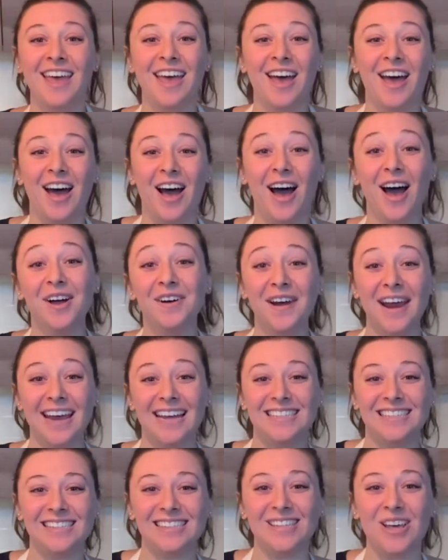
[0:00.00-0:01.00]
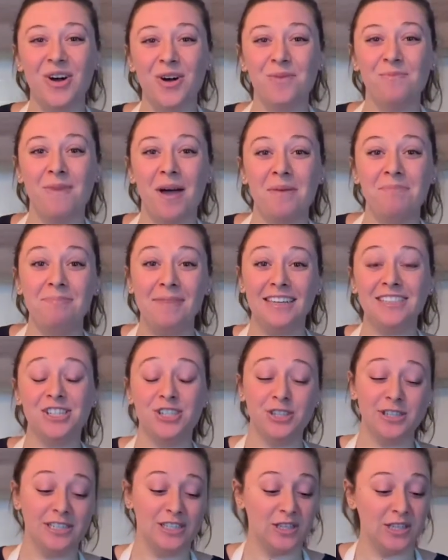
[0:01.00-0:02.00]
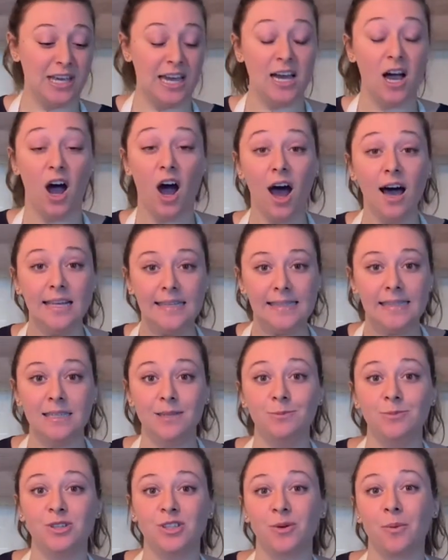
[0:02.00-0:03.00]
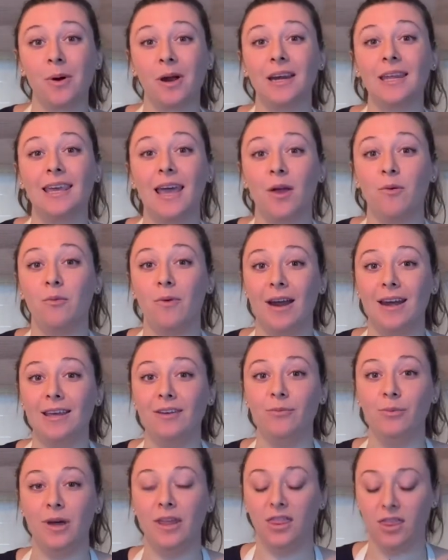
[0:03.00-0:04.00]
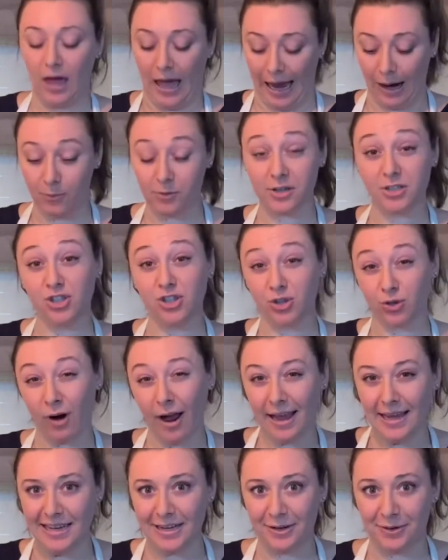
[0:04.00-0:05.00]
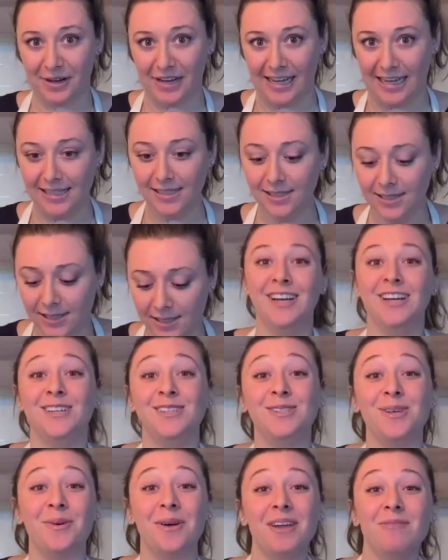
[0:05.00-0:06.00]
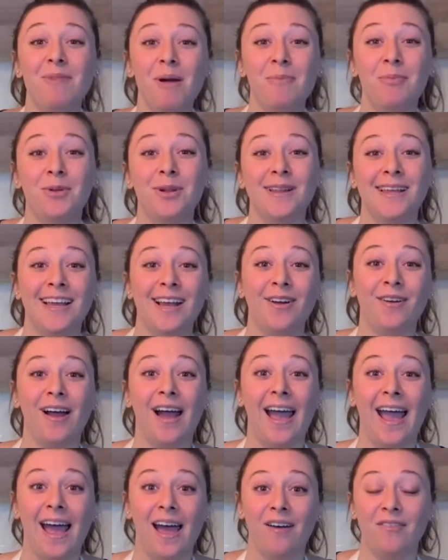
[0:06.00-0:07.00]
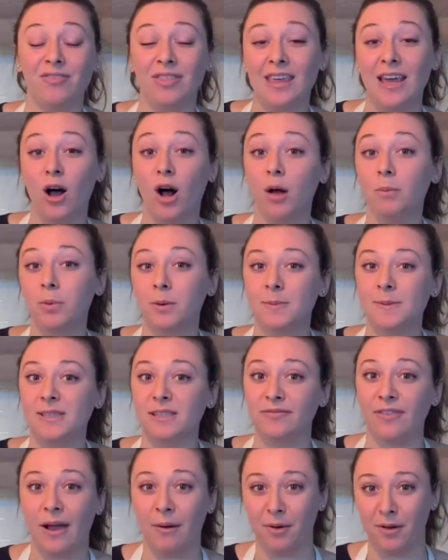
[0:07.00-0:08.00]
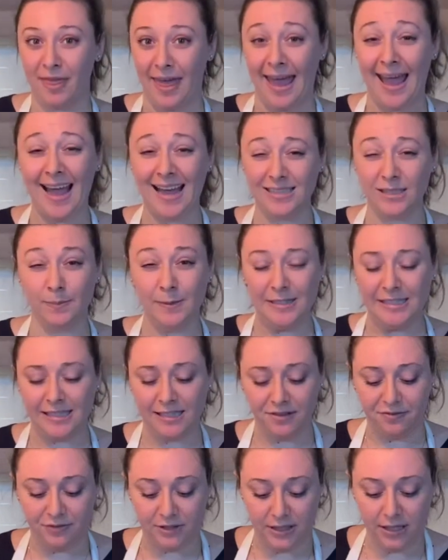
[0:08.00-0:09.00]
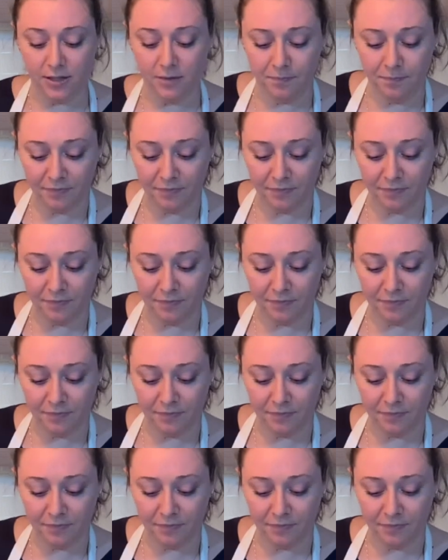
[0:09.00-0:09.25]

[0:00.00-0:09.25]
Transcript: All right, so my mixture is looking awesome. So we're gonna get ready with our dry ingredients. So in my bowl here, I have the all-purpose flour that has been sifted.